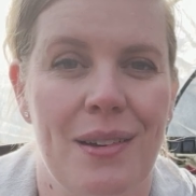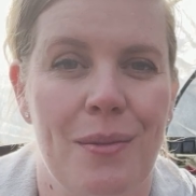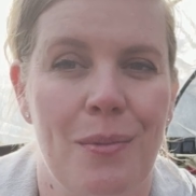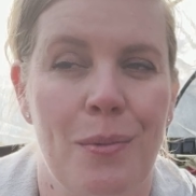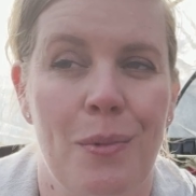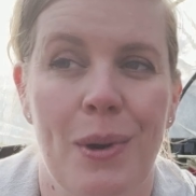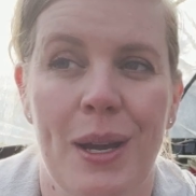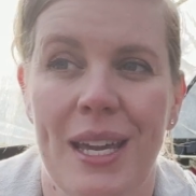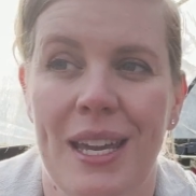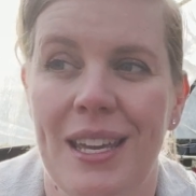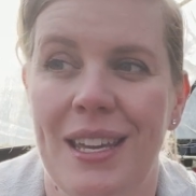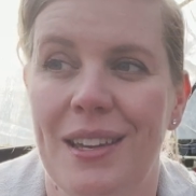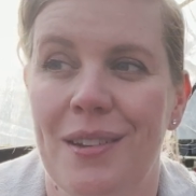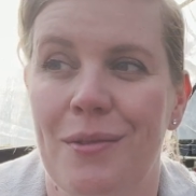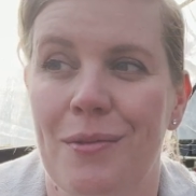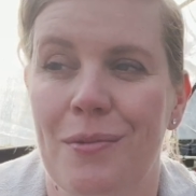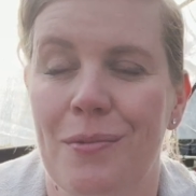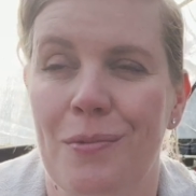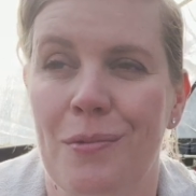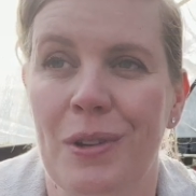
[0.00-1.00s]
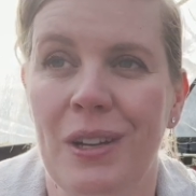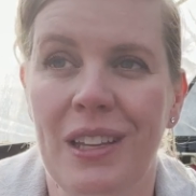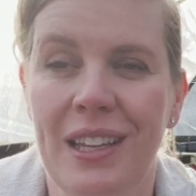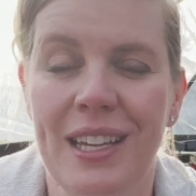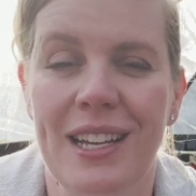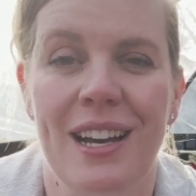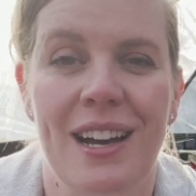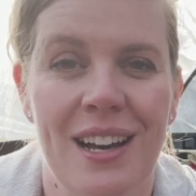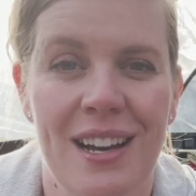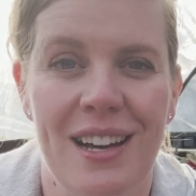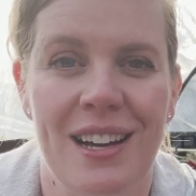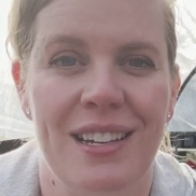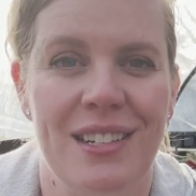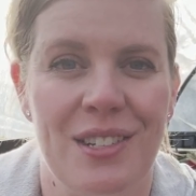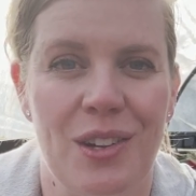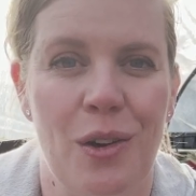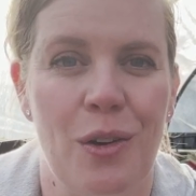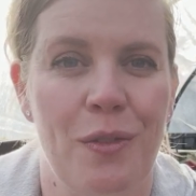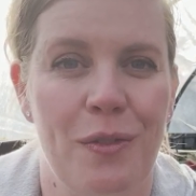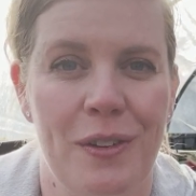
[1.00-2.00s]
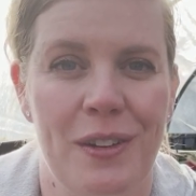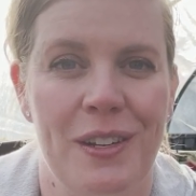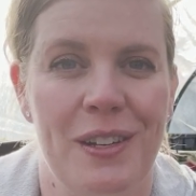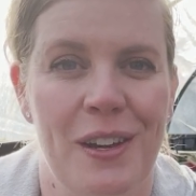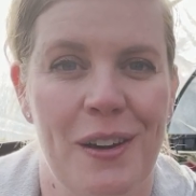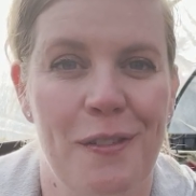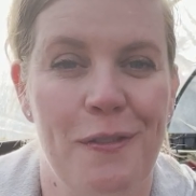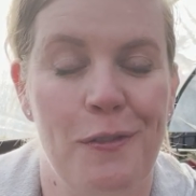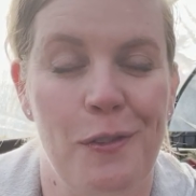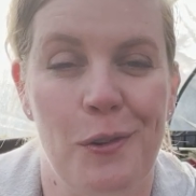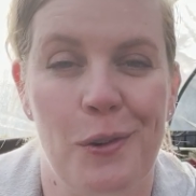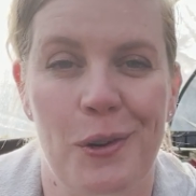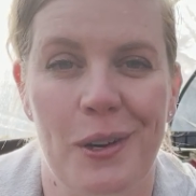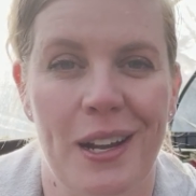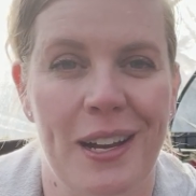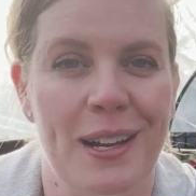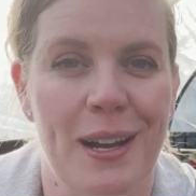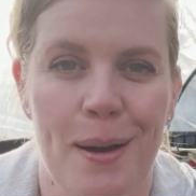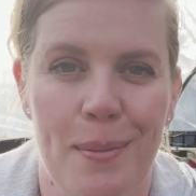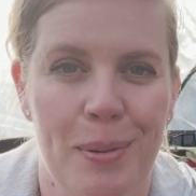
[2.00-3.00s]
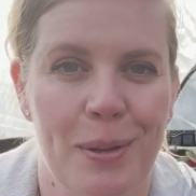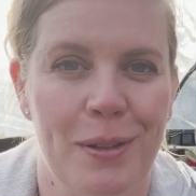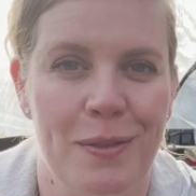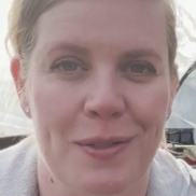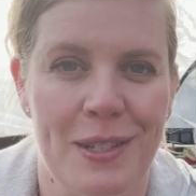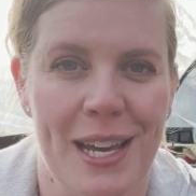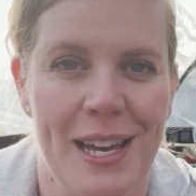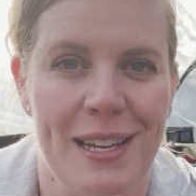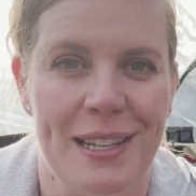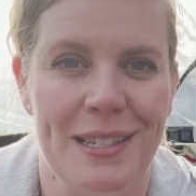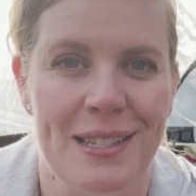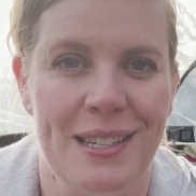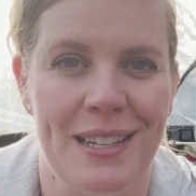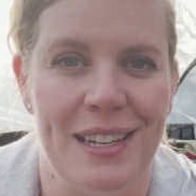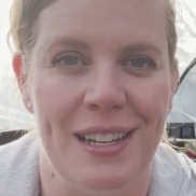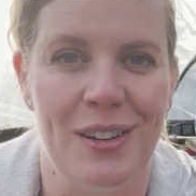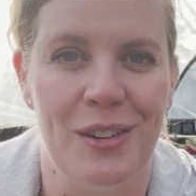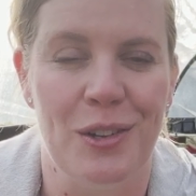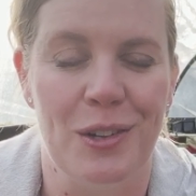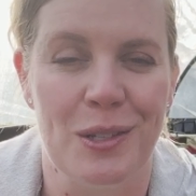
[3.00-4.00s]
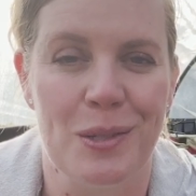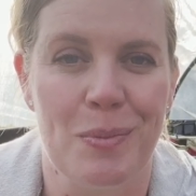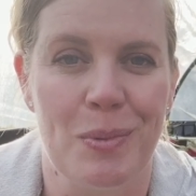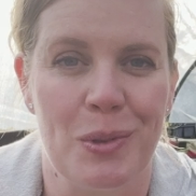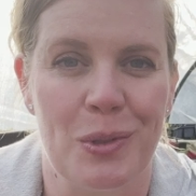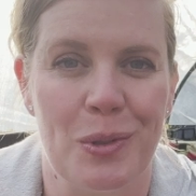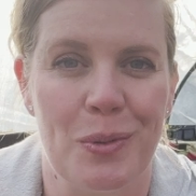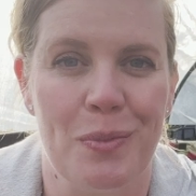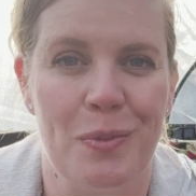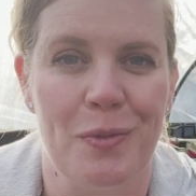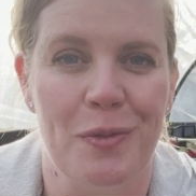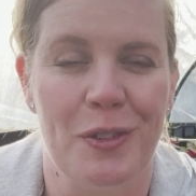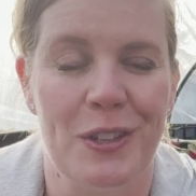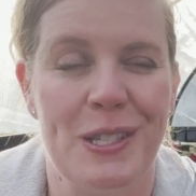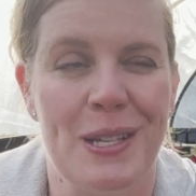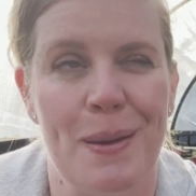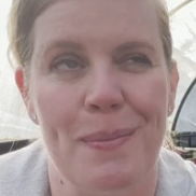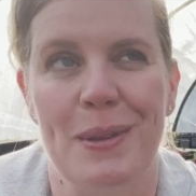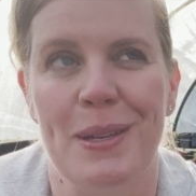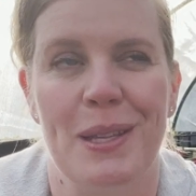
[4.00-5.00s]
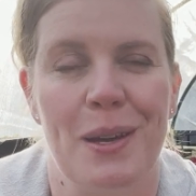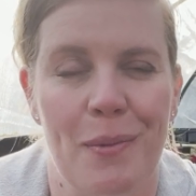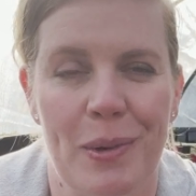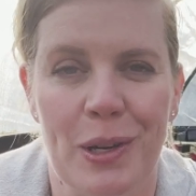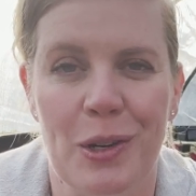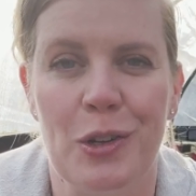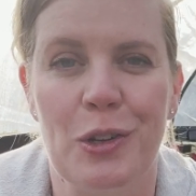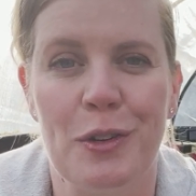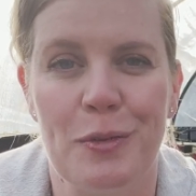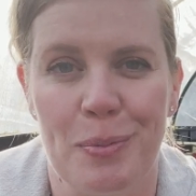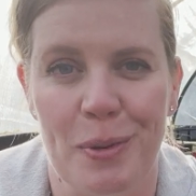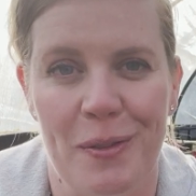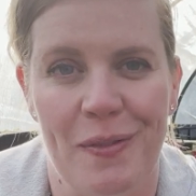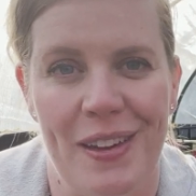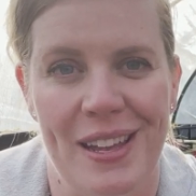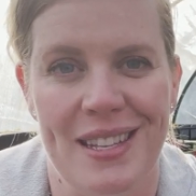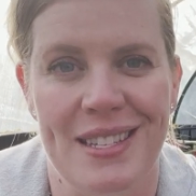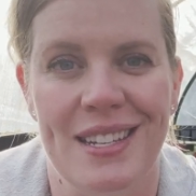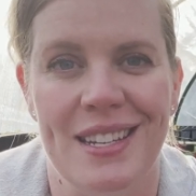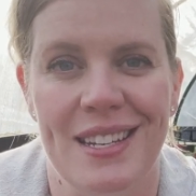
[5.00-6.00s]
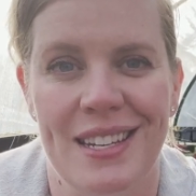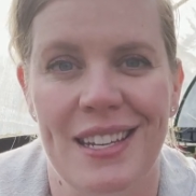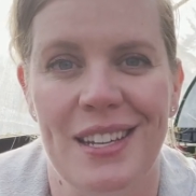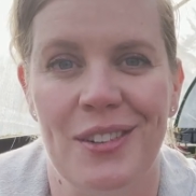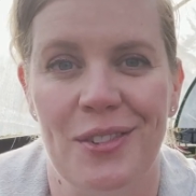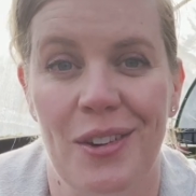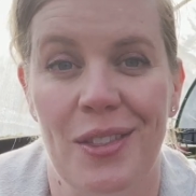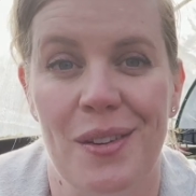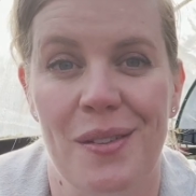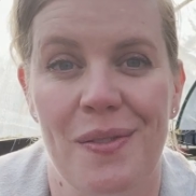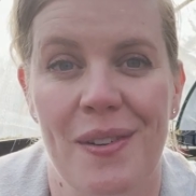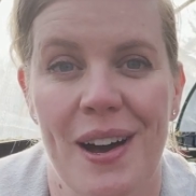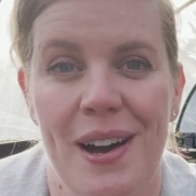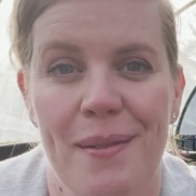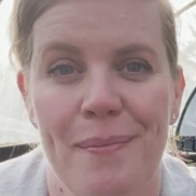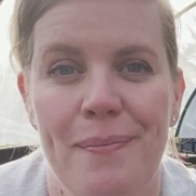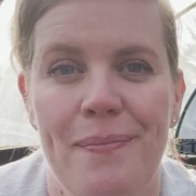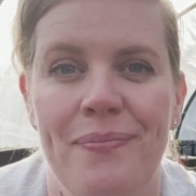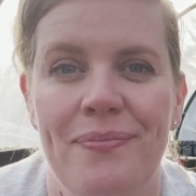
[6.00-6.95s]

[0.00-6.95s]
we really can't often afford a couple of days in a hospital for something that we could have prevented here on the farm.